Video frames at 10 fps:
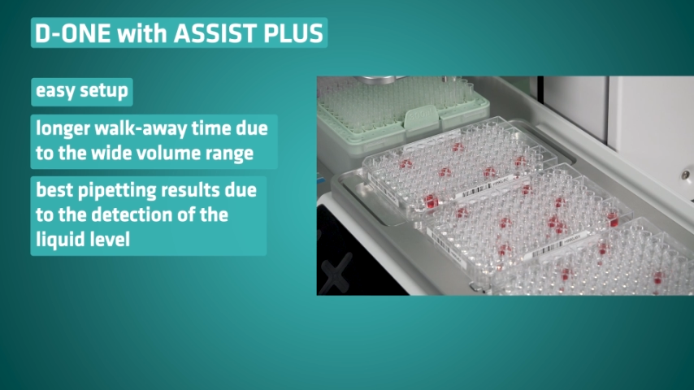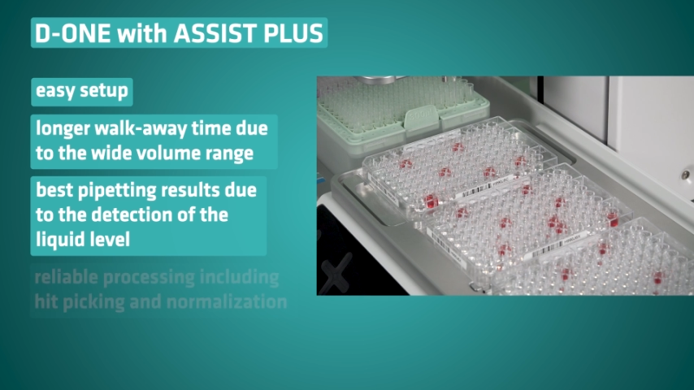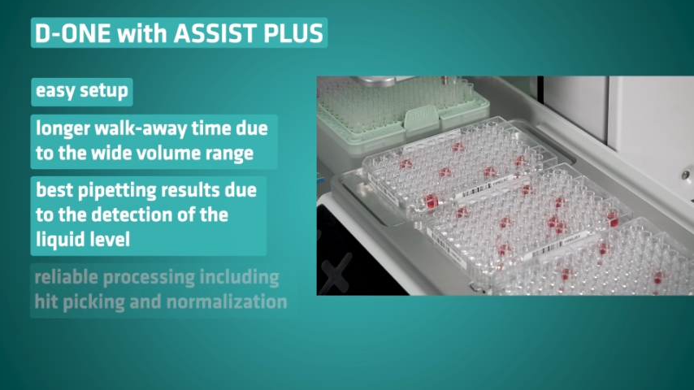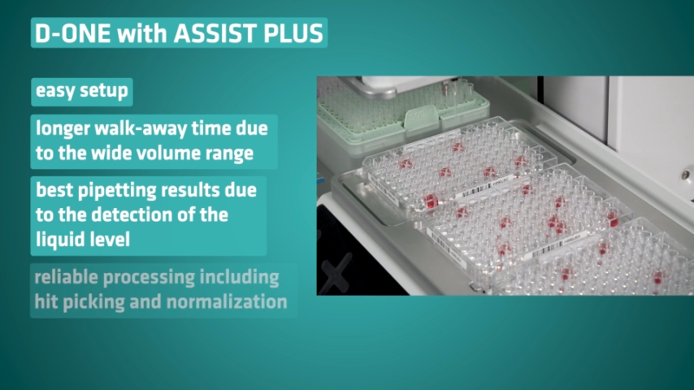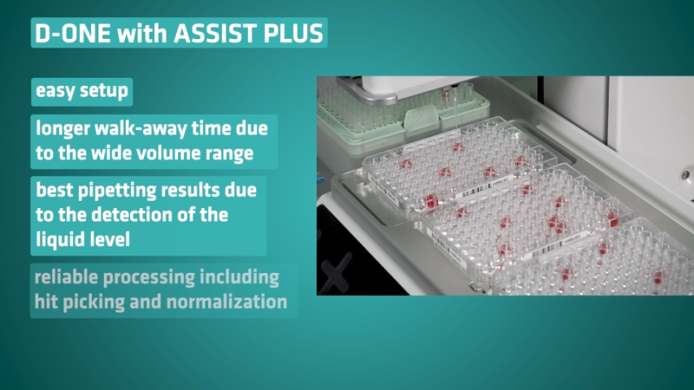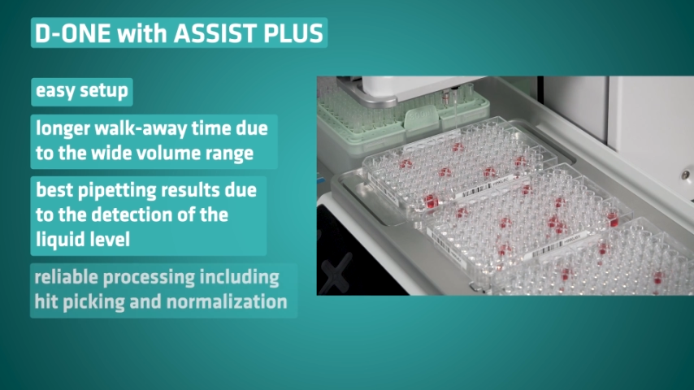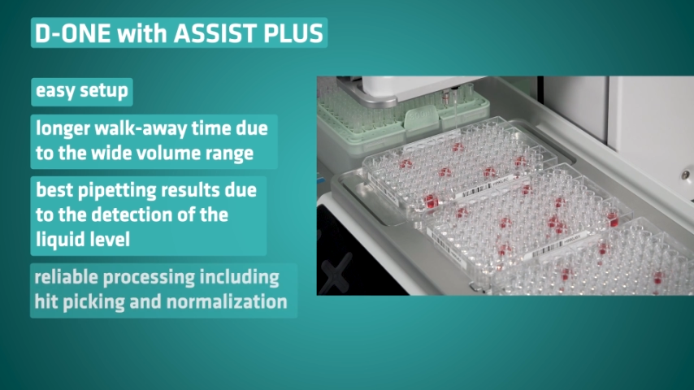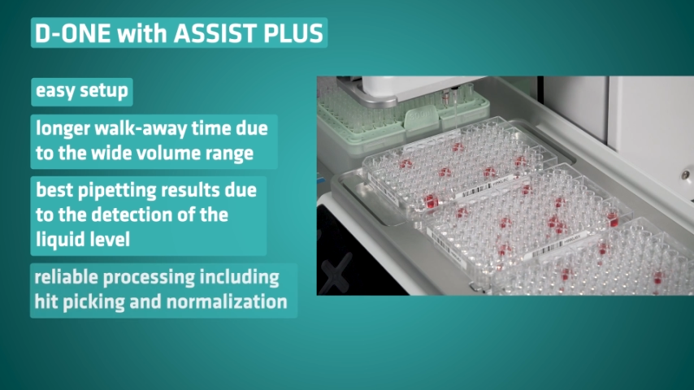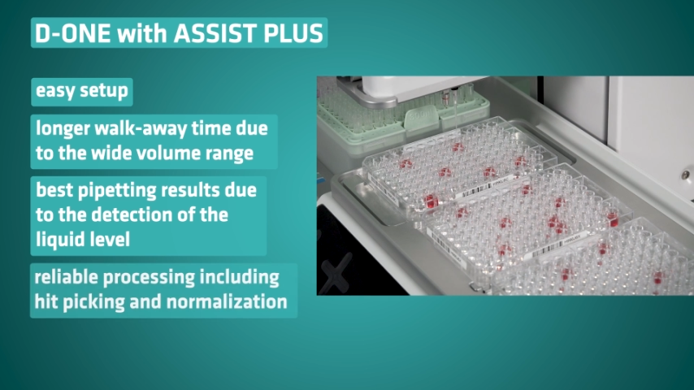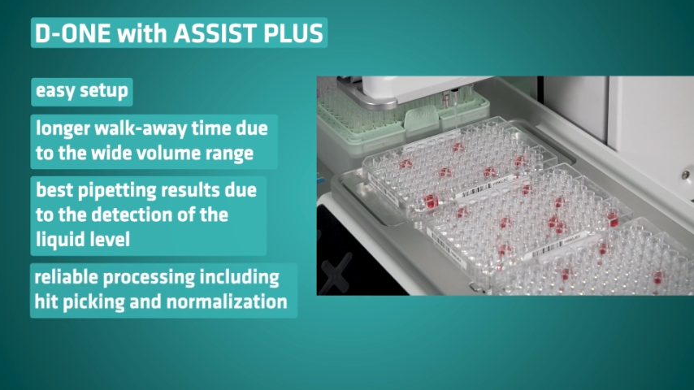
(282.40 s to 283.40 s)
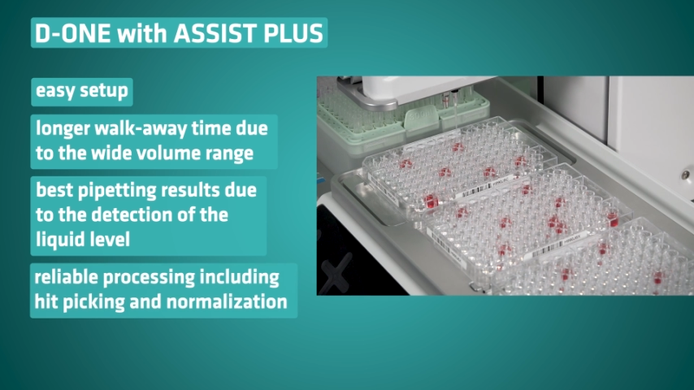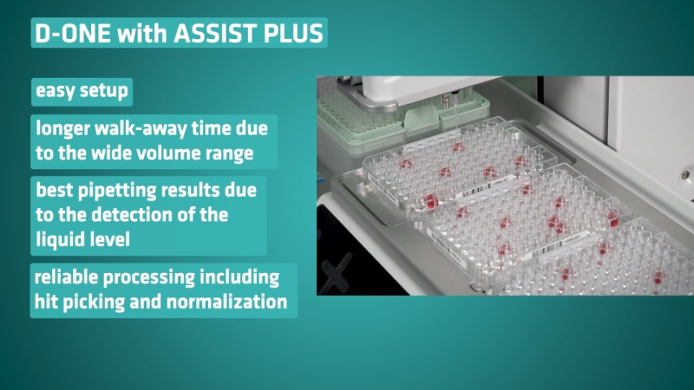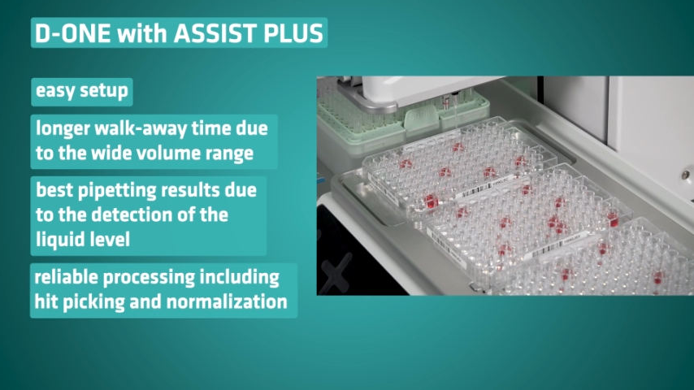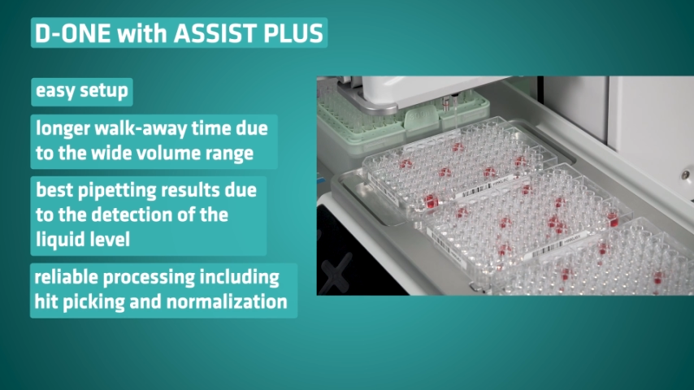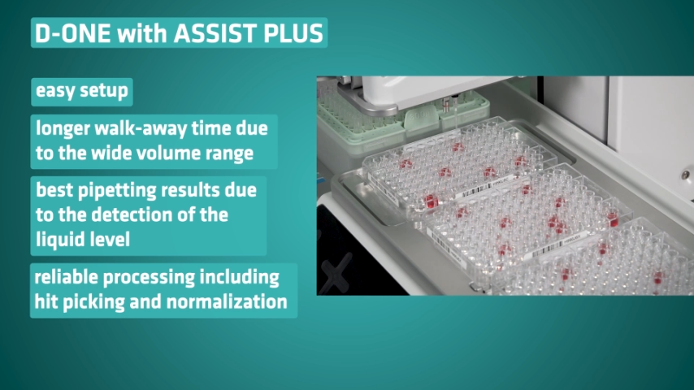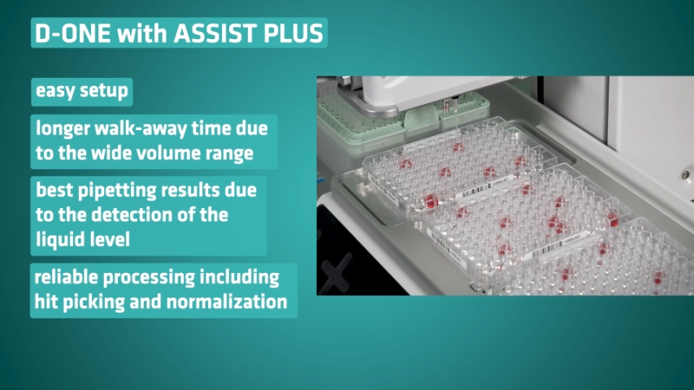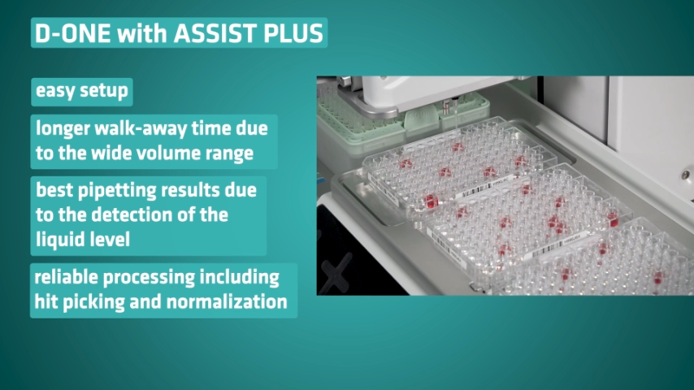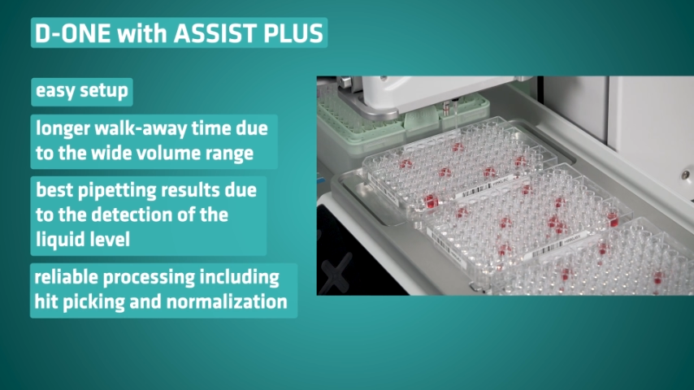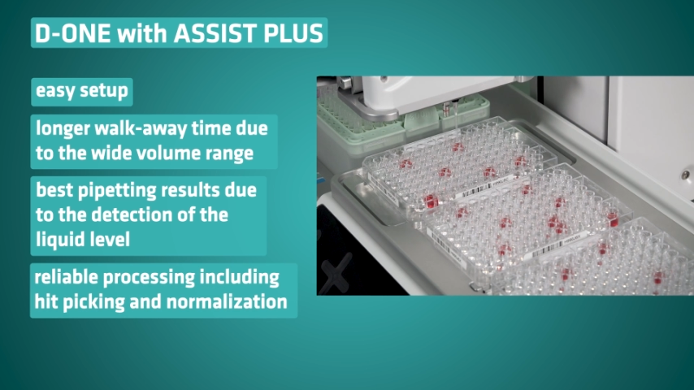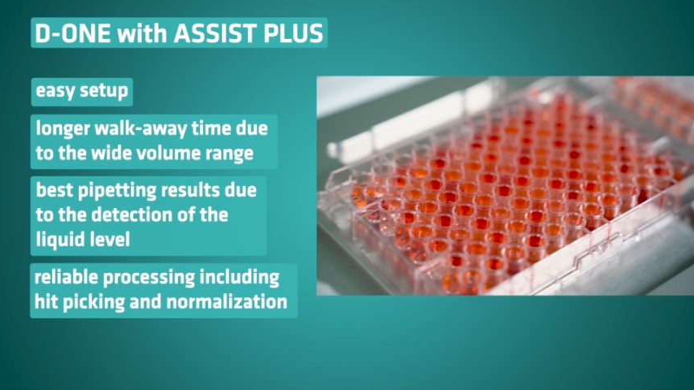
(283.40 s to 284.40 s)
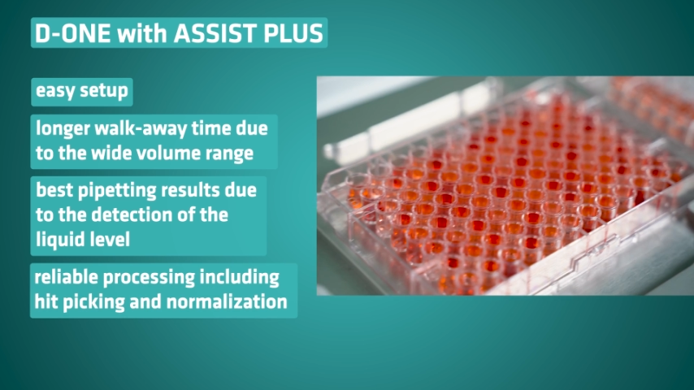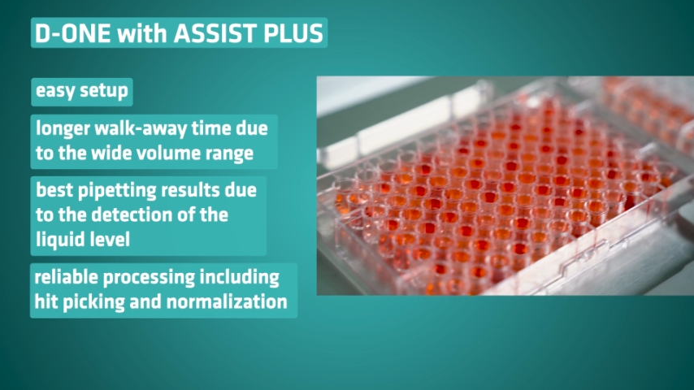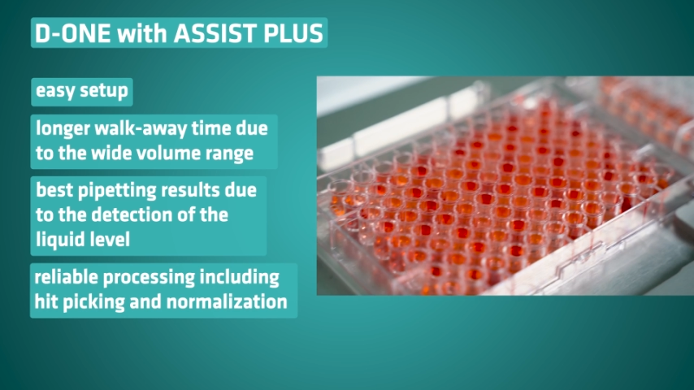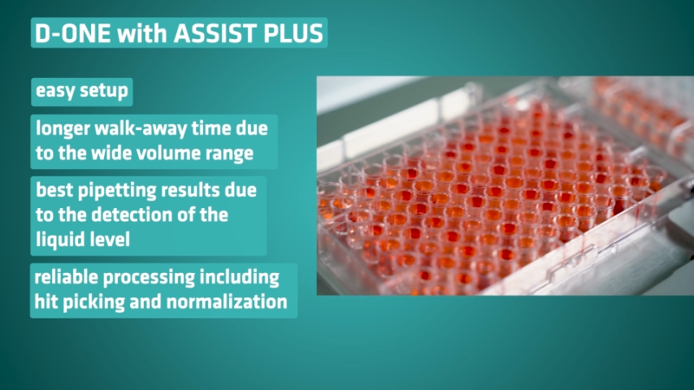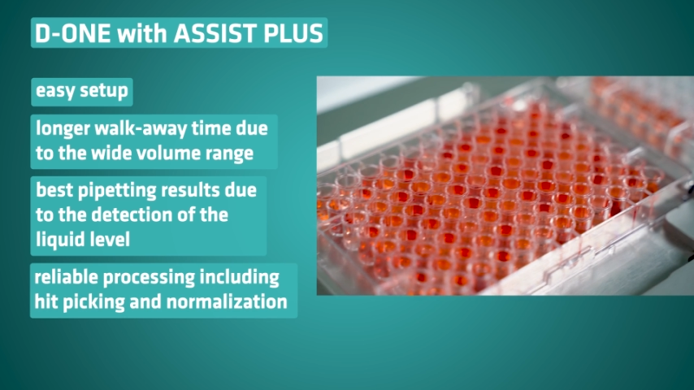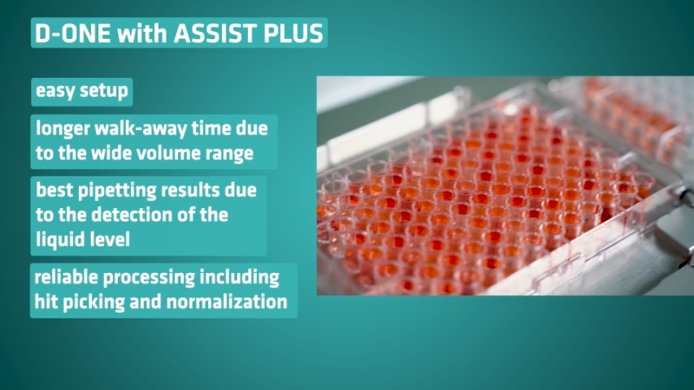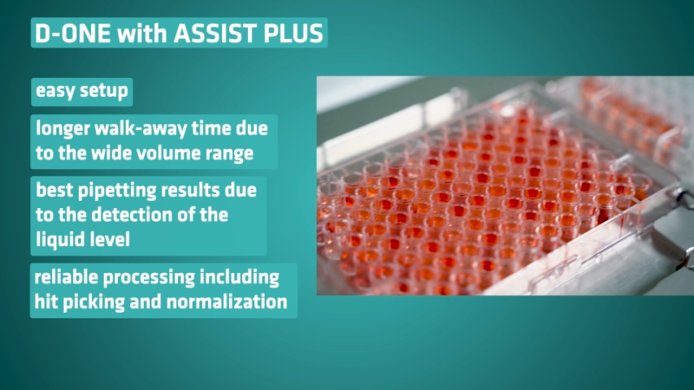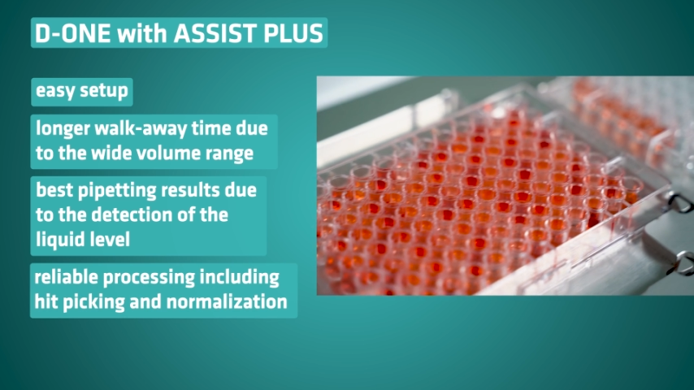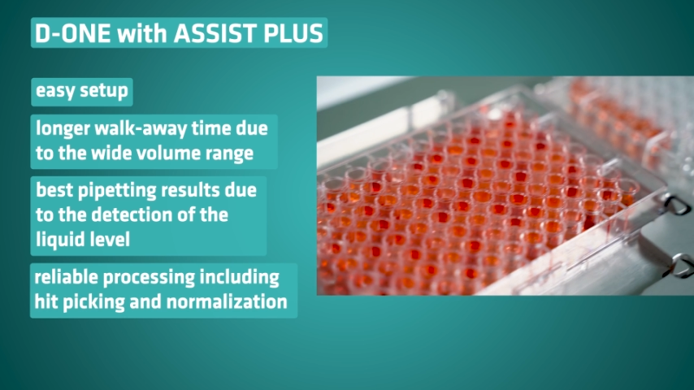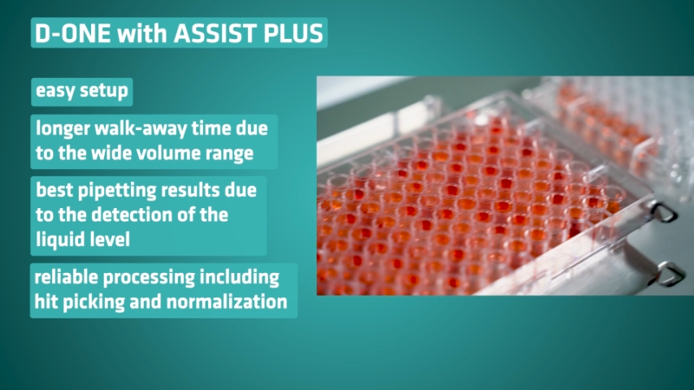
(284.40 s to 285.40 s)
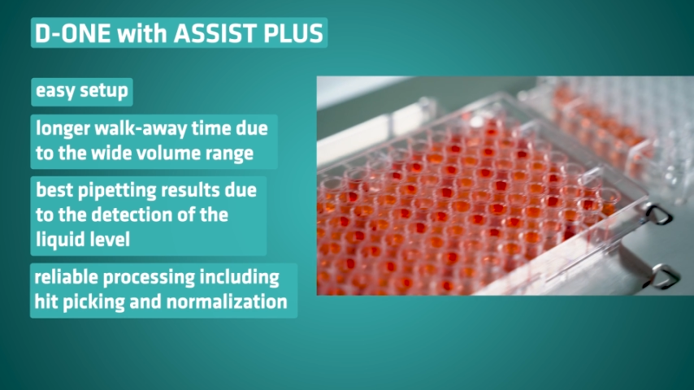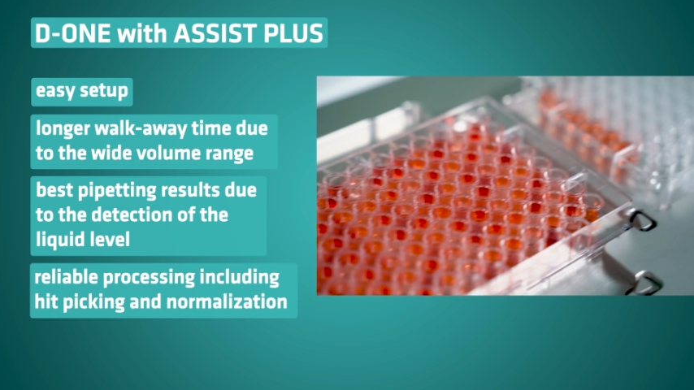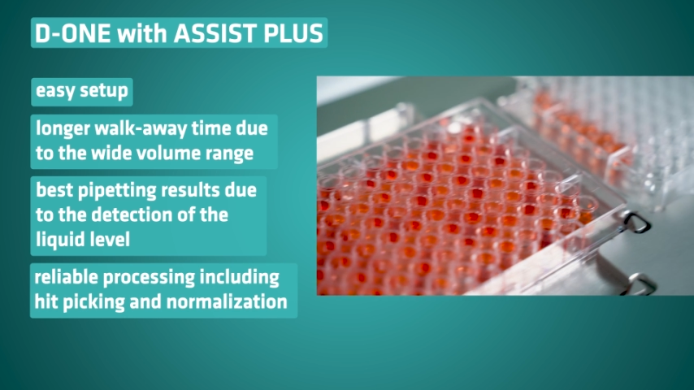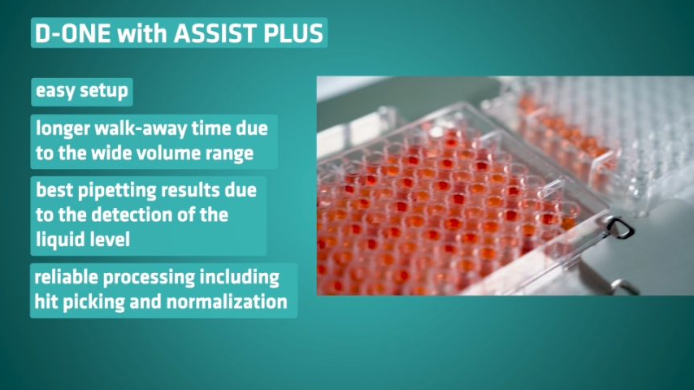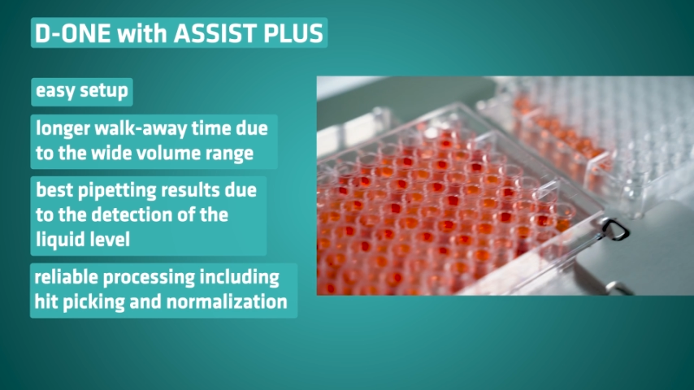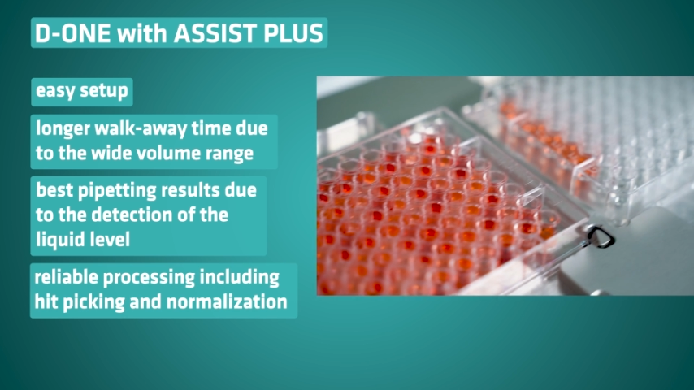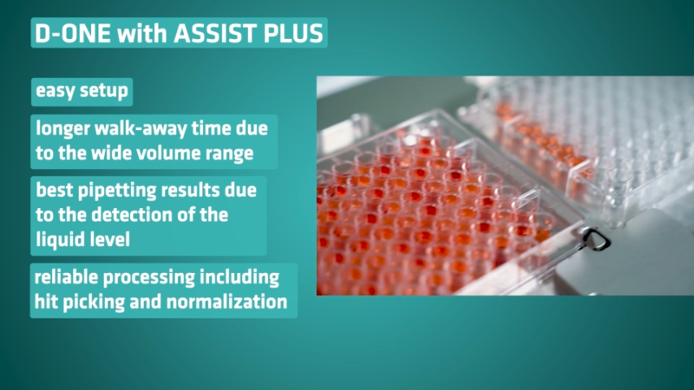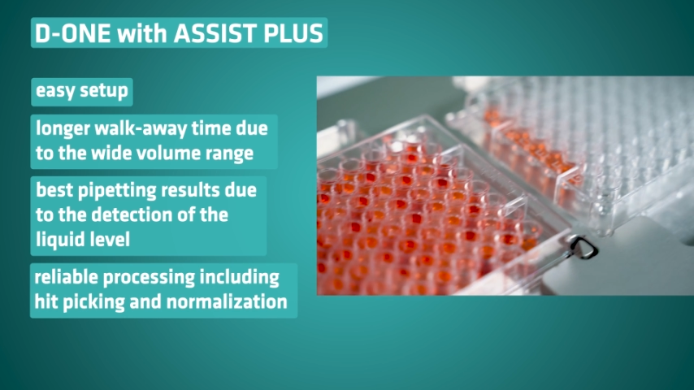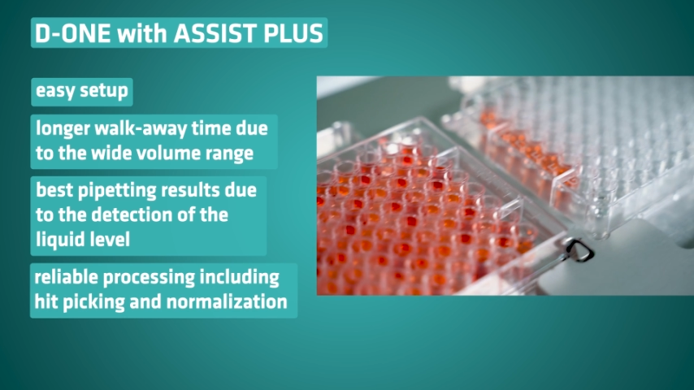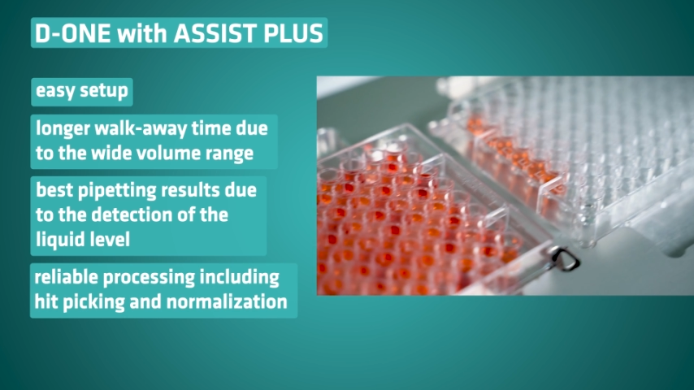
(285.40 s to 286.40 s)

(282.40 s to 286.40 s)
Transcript: Nobody's mouth can be seen.